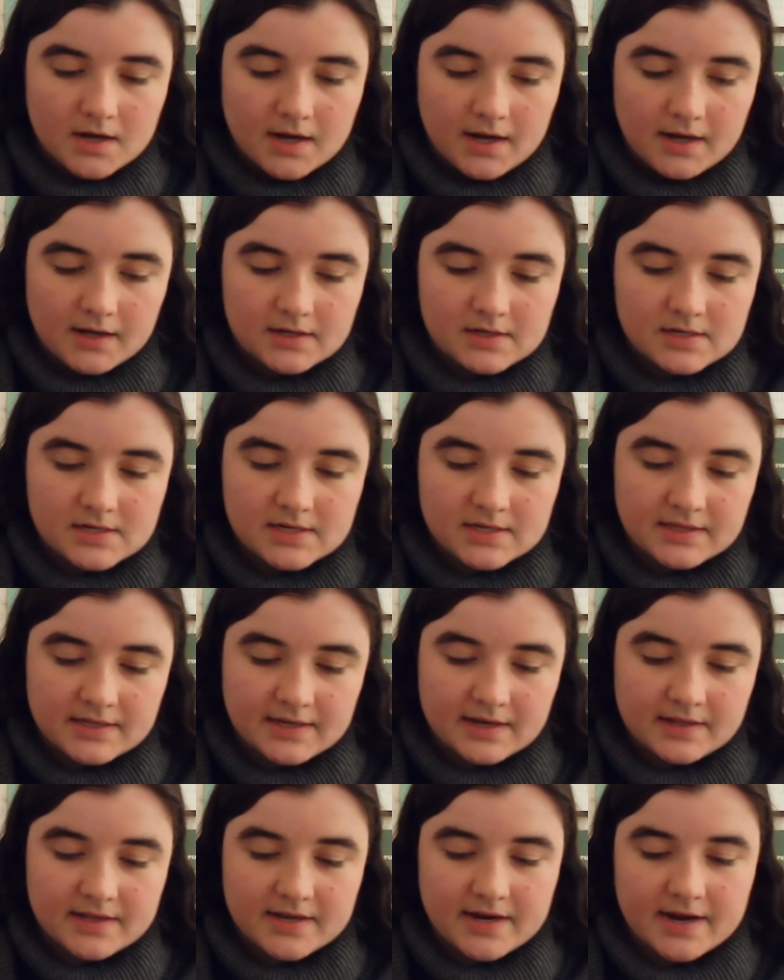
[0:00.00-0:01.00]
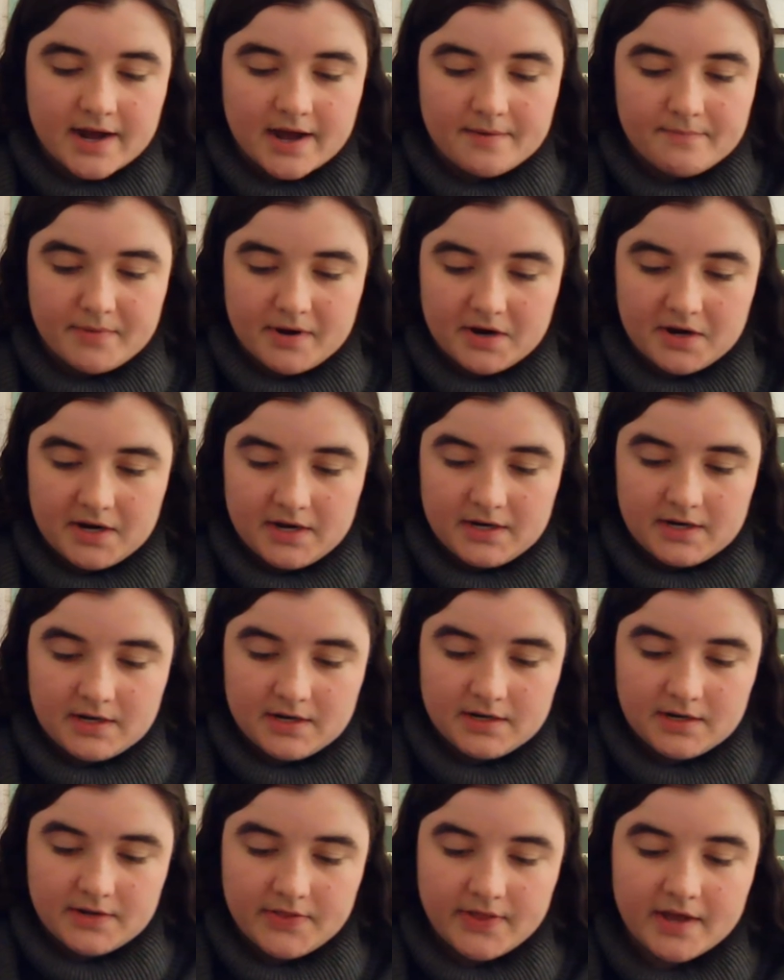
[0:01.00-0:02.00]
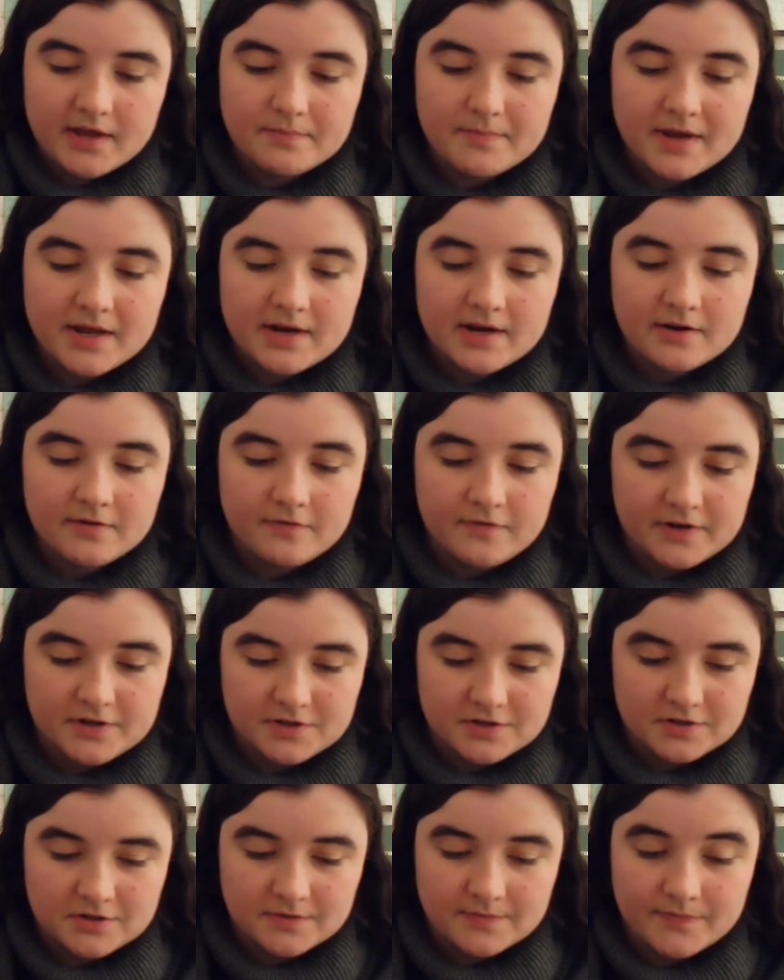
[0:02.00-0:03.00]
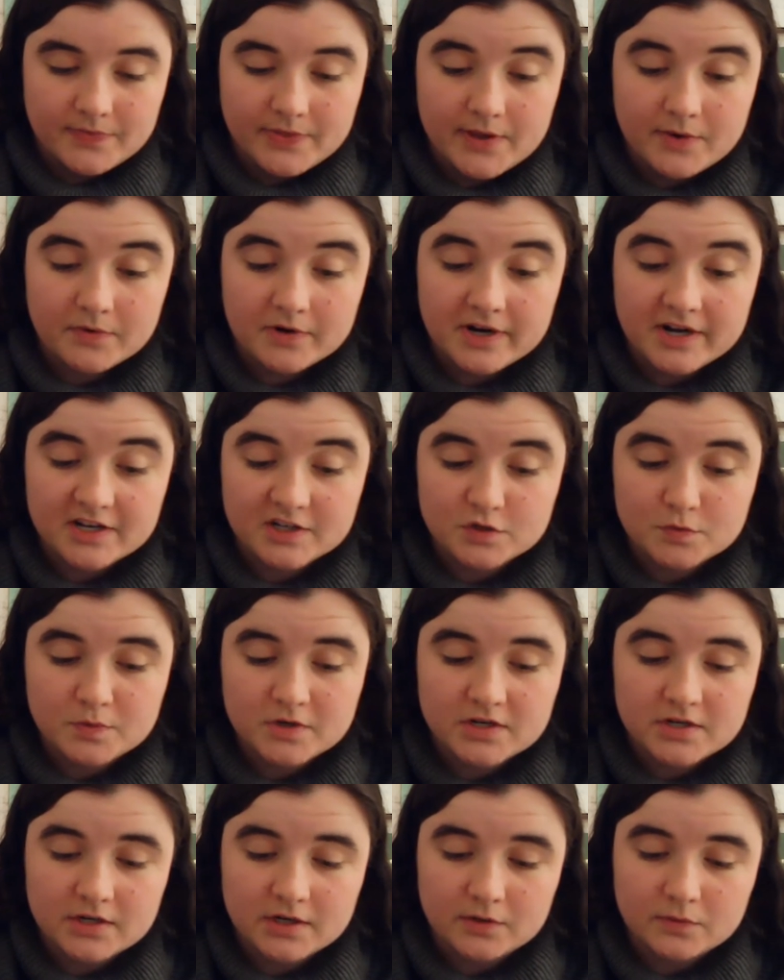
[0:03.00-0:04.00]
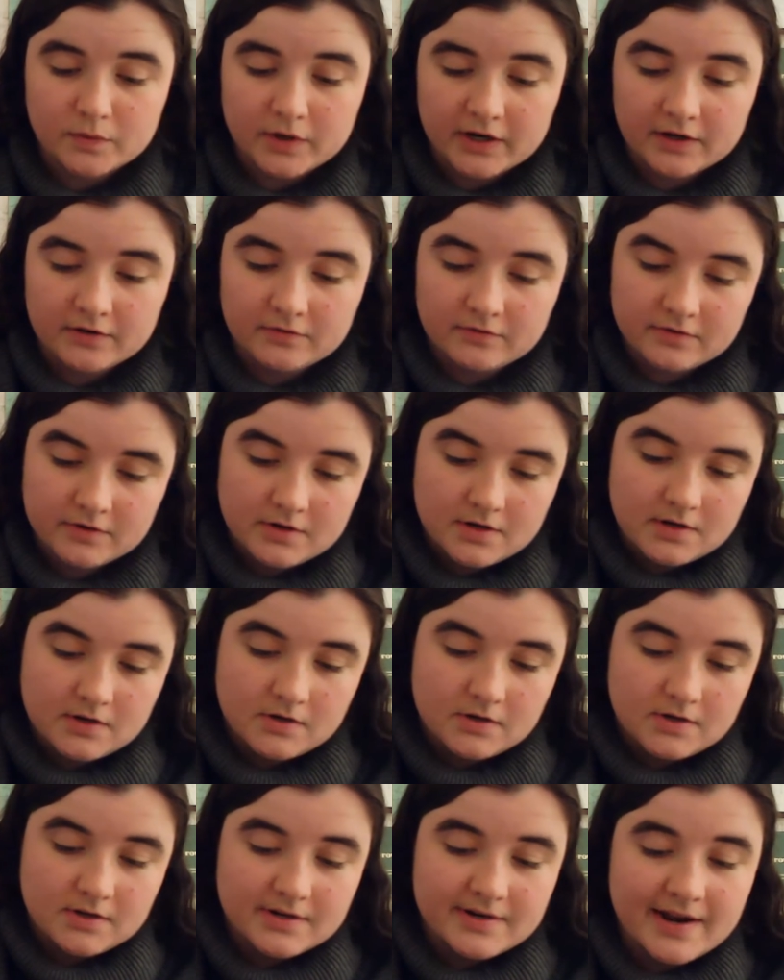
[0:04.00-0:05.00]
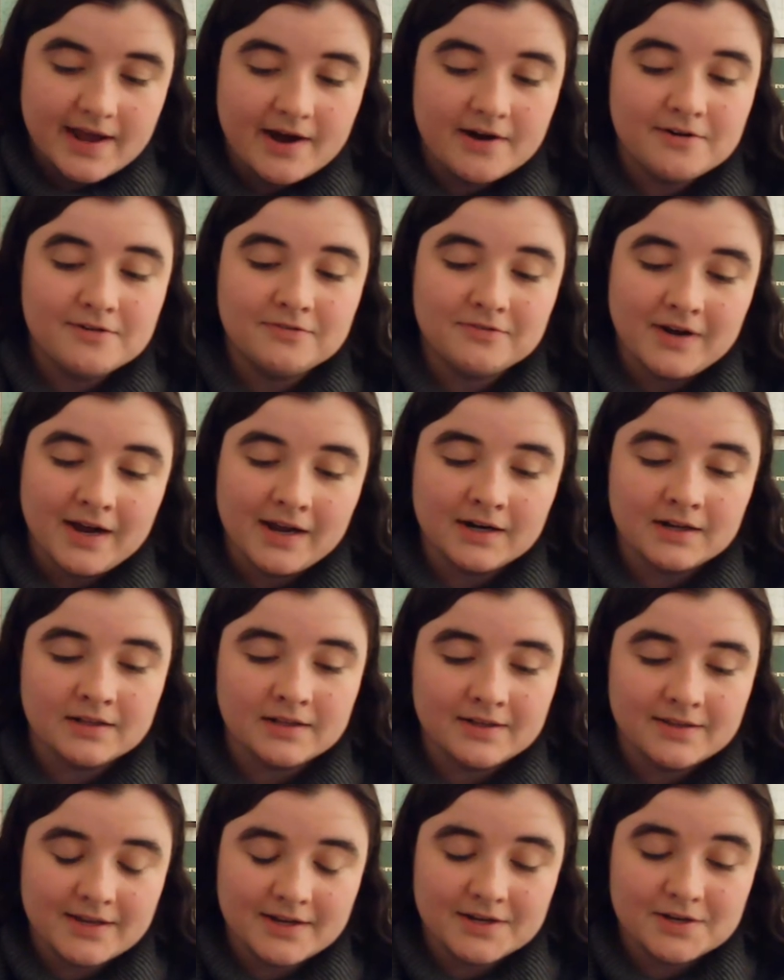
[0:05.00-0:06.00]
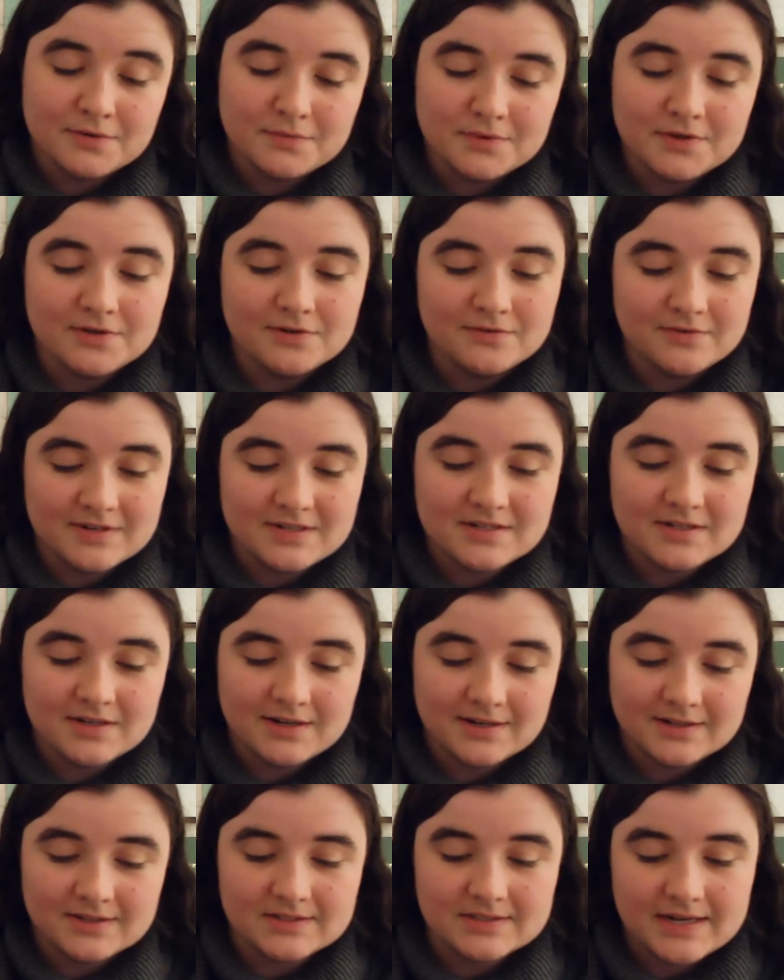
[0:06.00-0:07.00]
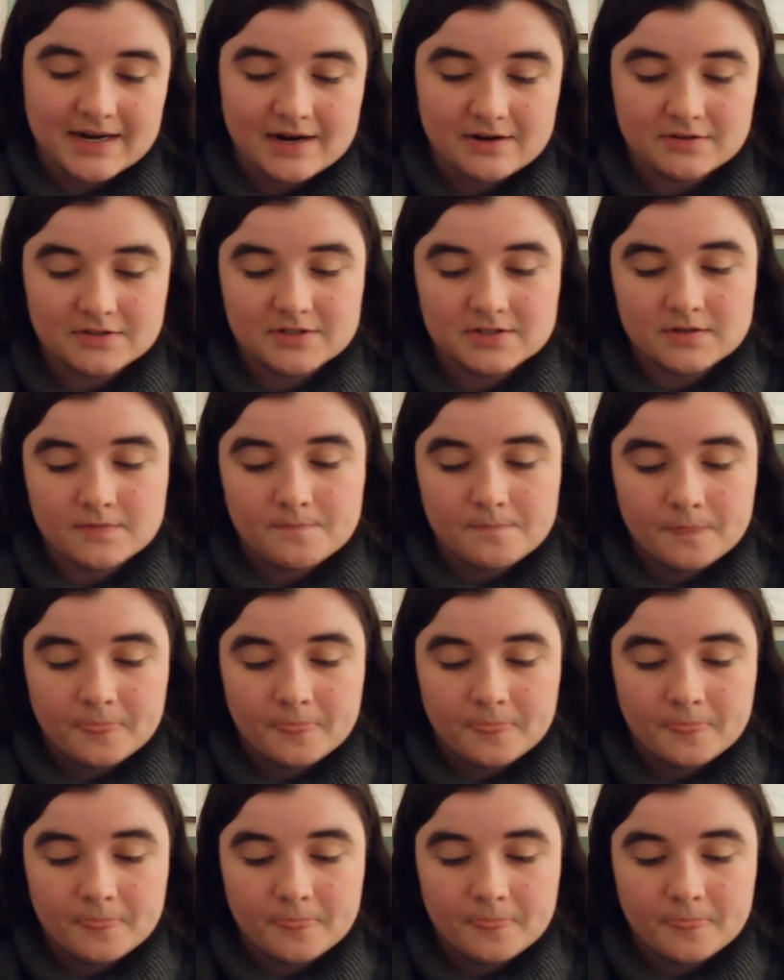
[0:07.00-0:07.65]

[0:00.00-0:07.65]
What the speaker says: Uncle and Ling Ling got married. They had made it official. They were husband and wife. Now, finally, they could move into Uncle's house.